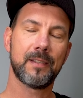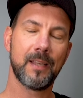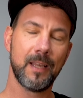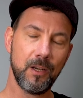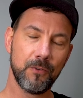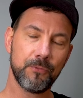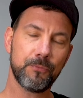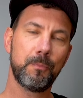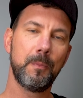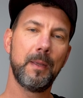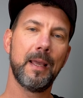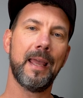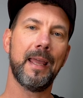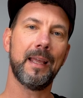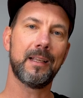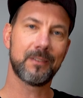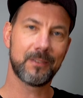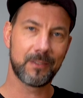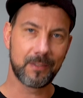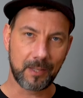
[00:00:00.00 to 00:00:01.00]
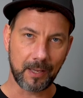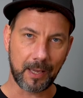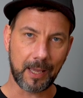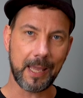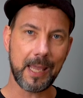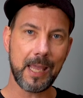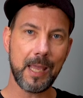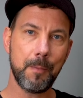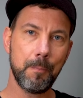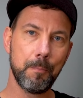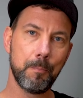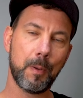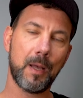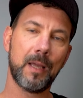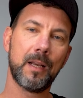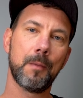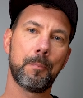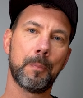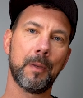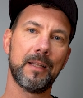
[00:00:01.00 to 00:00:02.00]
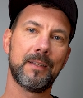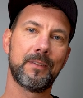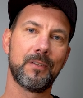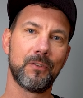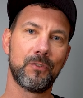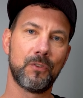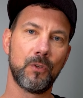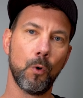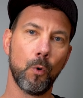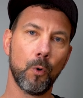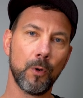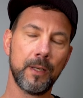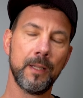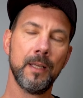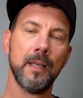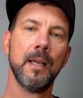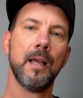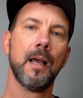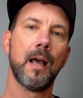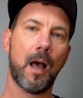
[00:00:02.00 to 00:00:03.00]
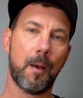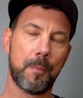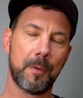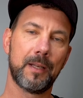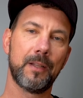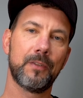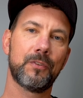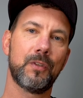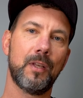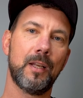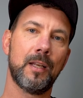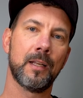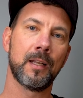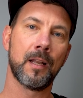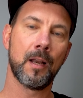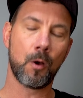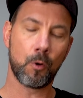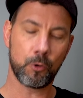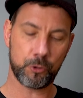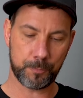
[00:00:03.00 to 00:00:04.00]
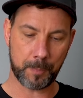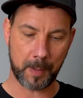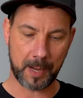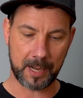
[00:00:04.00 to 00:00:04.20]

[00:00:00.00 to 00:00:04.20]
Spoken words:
for me precision-wise, and you will see that in the shooting test.